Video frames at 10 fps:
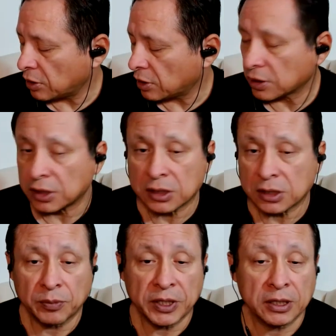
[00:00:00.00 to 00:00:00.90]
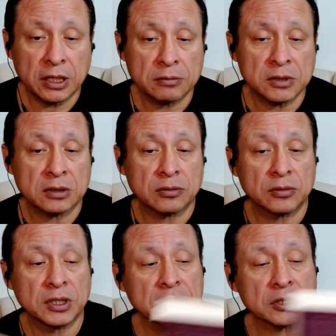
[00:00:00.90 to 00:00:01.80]
All of these are big names in
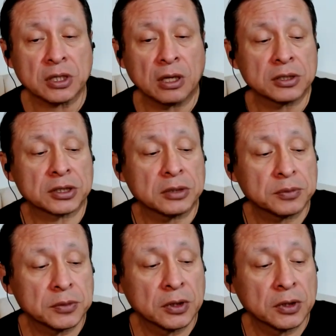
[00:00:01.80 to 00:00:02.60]
Nietzsche scholarship.